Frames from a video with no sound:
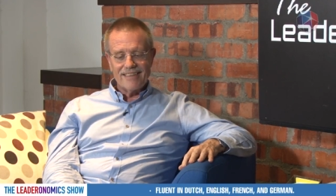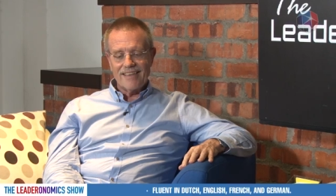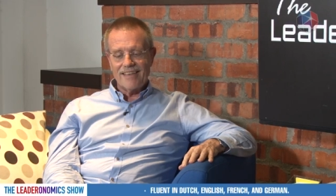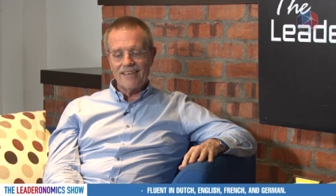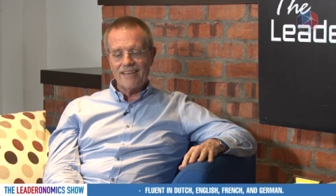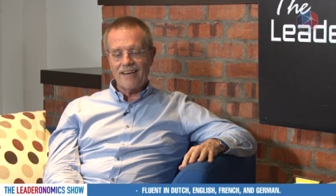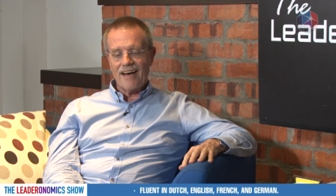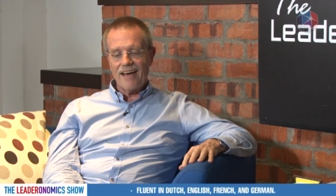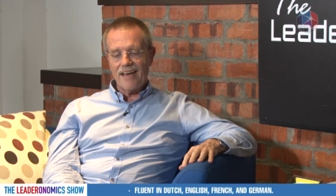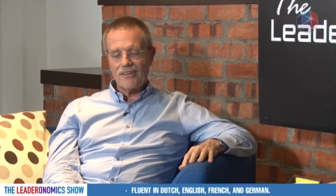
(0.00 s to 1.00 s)

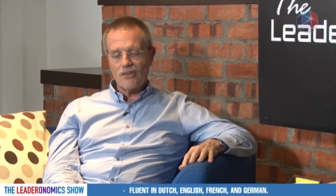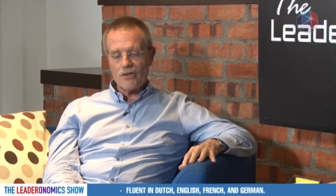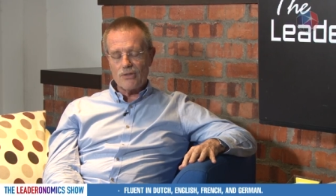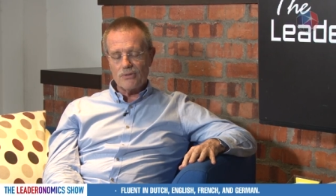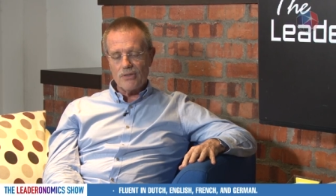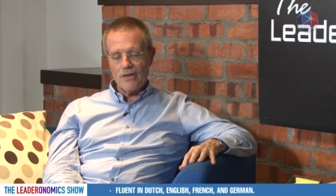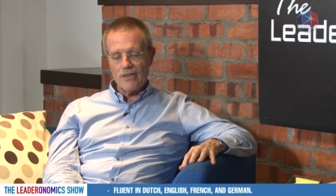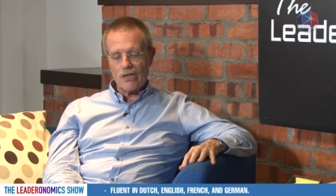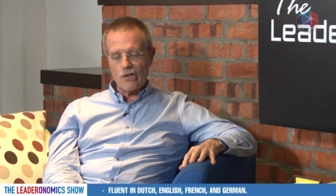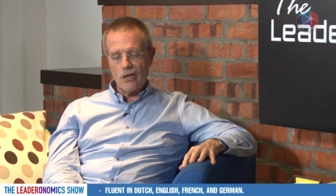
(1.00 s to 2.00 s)
I talked to an
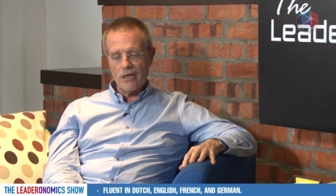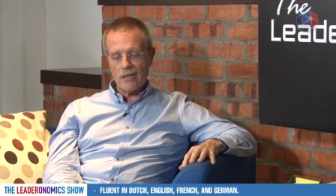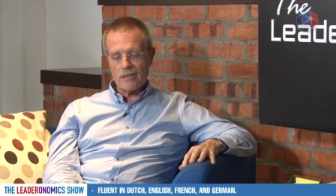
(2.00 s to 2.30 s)
earlier colleague,